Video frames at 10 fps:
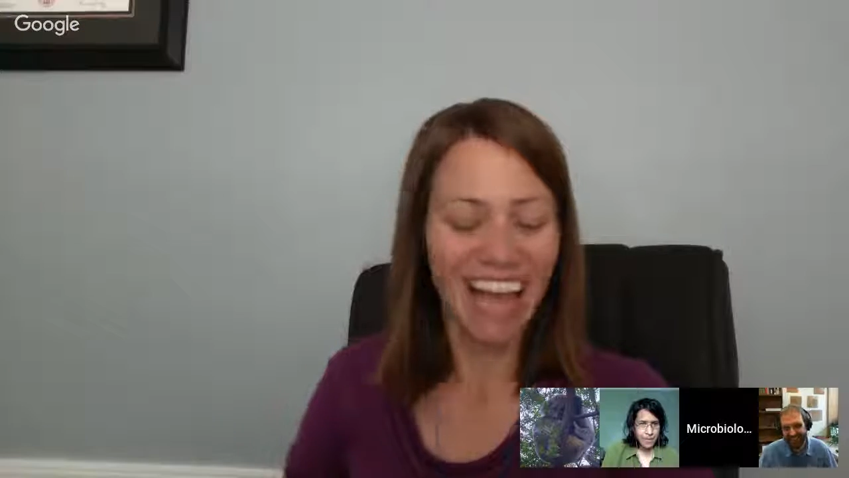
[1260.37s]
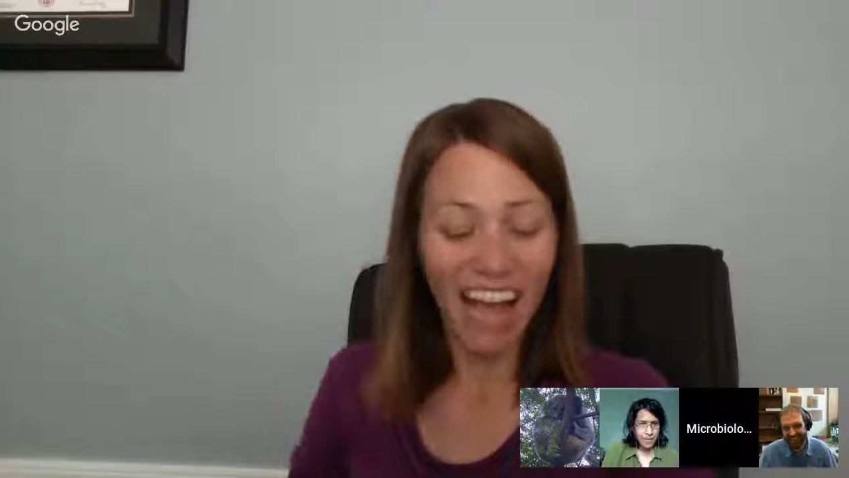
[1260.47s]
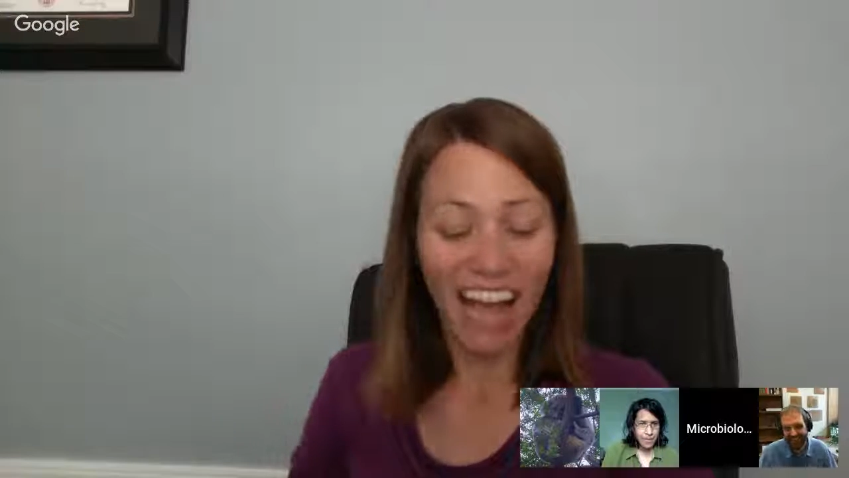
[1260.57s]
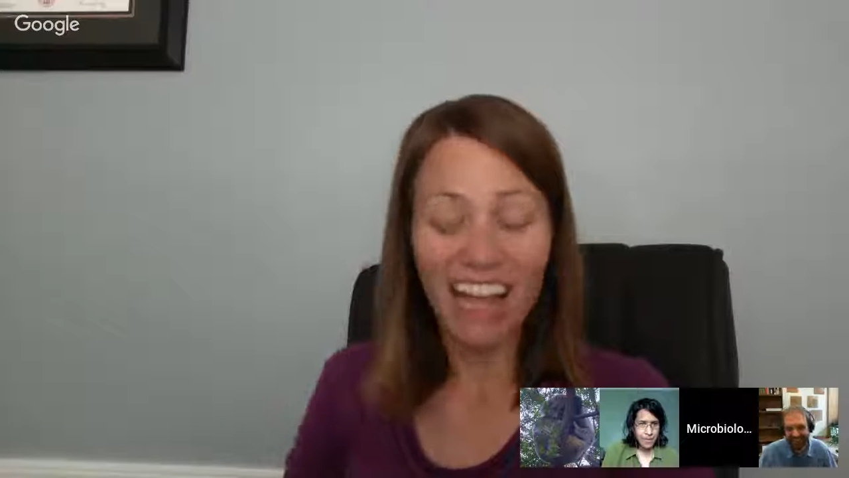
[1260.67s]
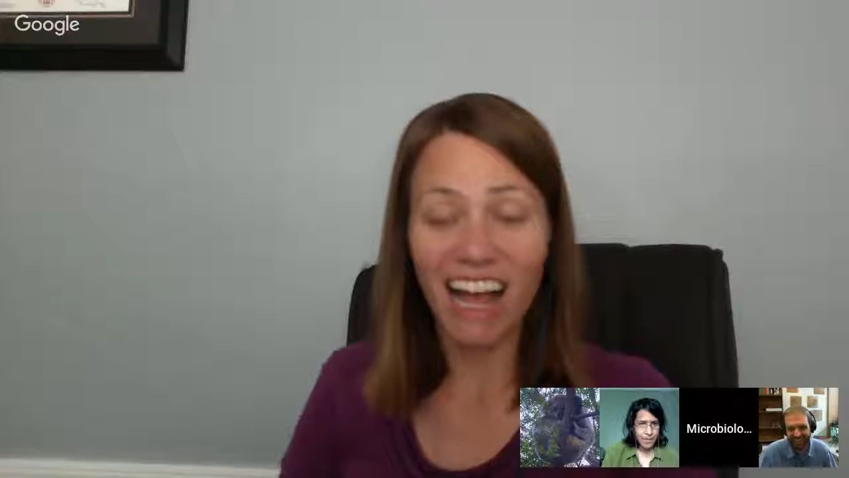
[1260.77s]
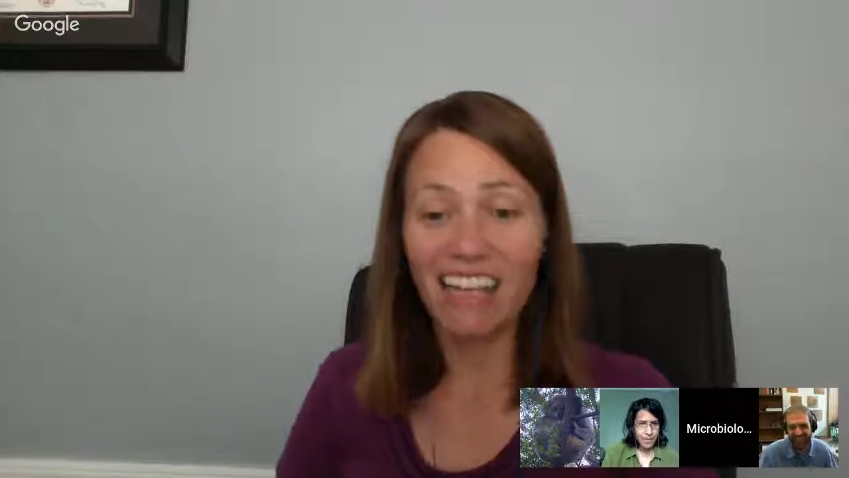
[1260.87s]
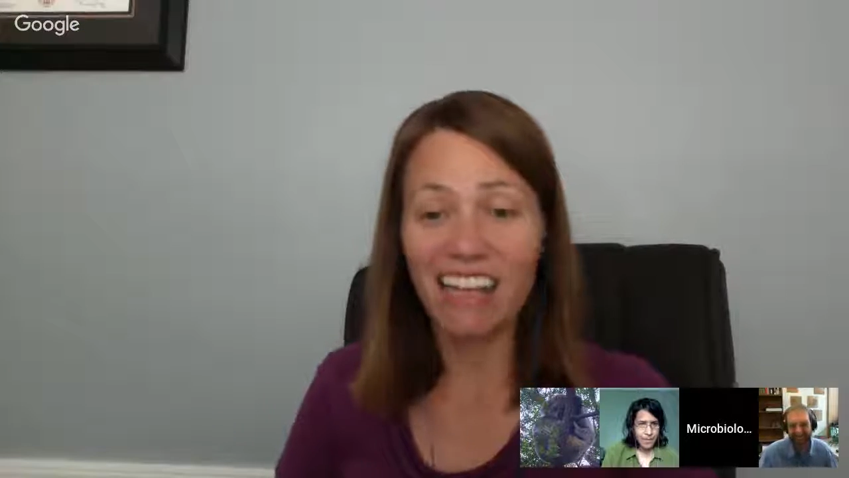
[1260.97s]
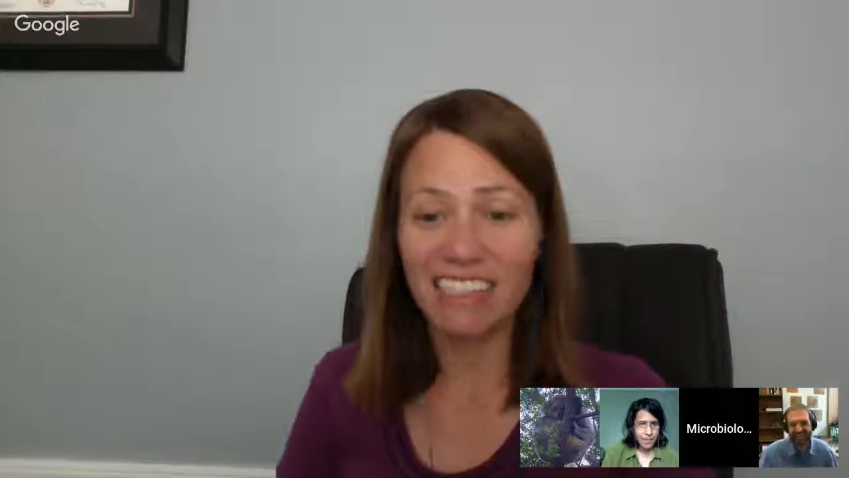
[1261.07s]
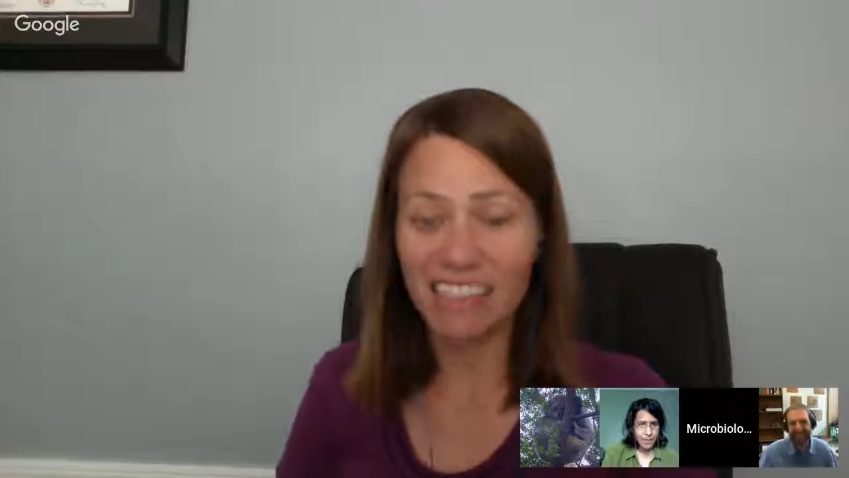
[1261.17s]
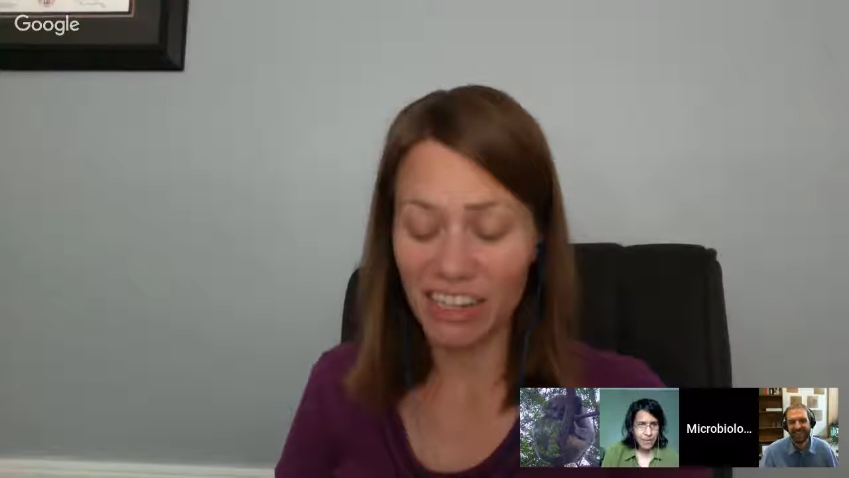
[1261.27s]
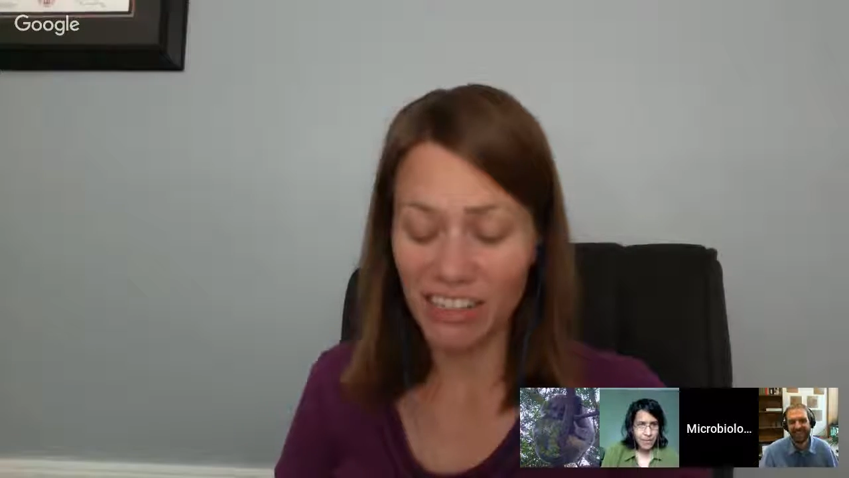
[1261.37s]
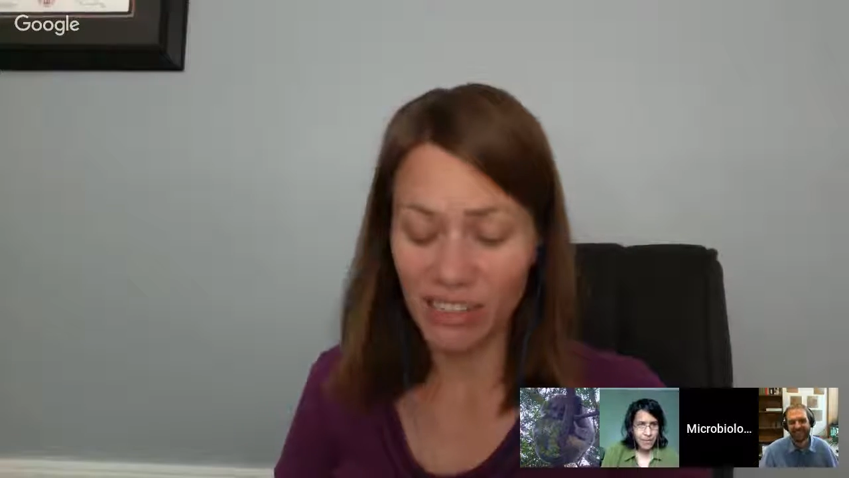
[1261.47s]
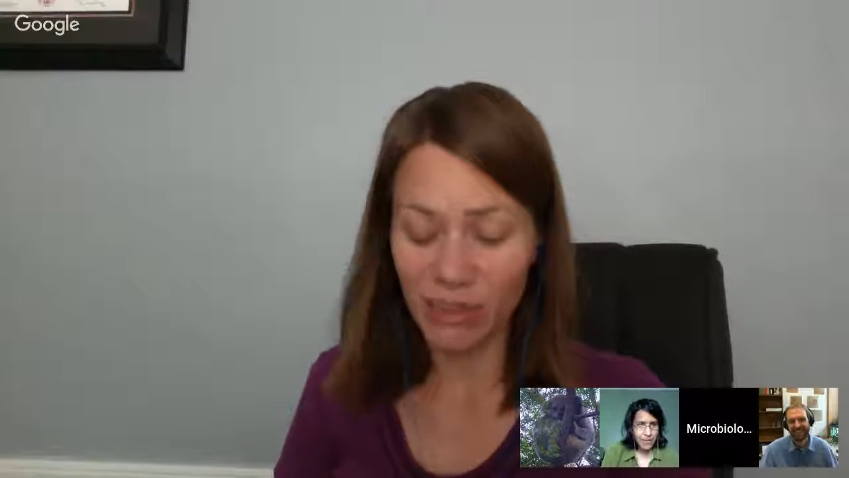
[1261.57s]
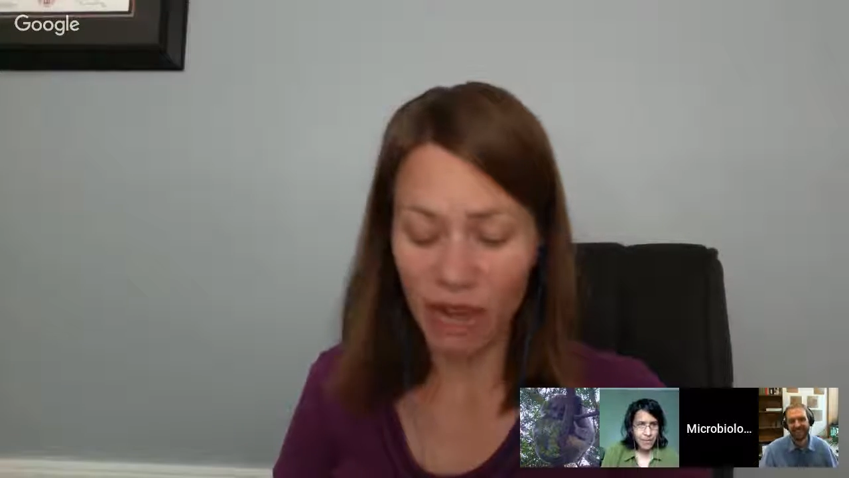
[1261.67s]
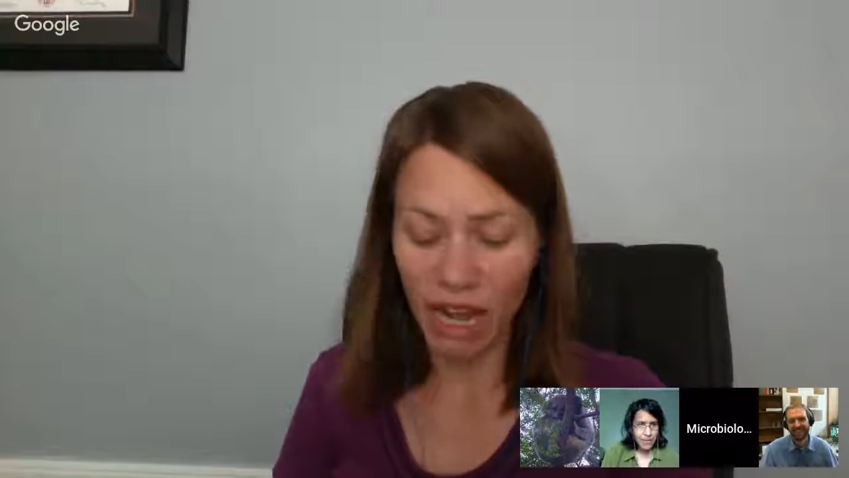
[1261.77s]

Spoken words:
I liked that too.